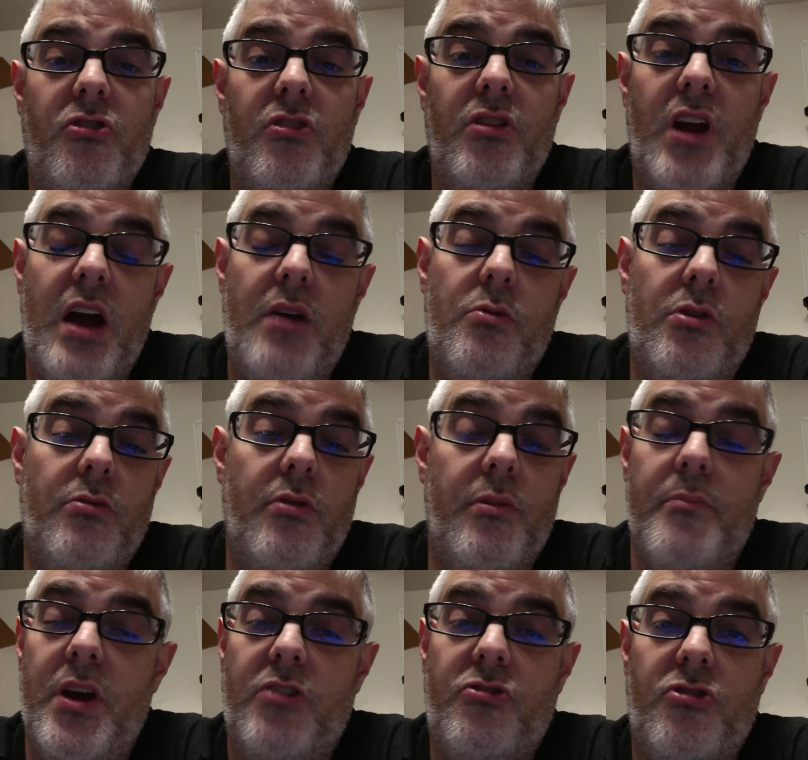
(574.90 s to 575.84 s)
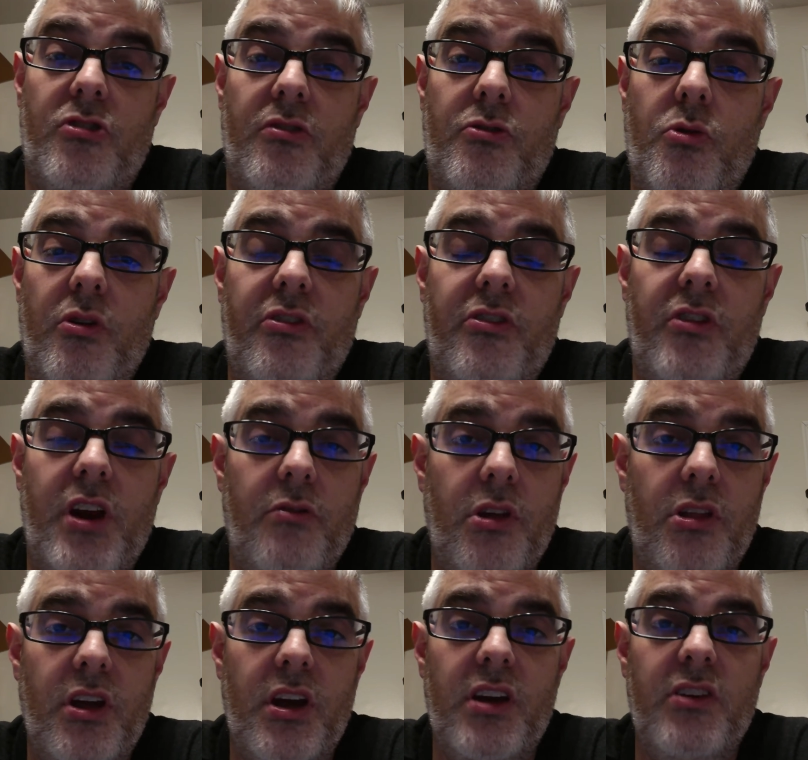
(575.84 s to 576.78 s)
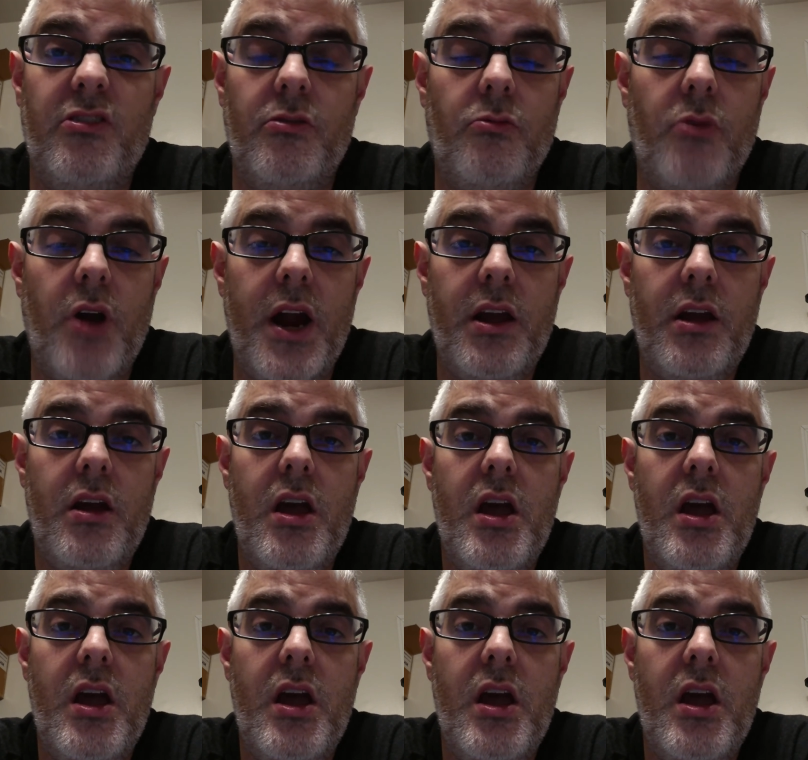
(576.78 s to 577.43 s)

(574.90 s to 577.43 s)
I would make sure, of course, that everything is in writing.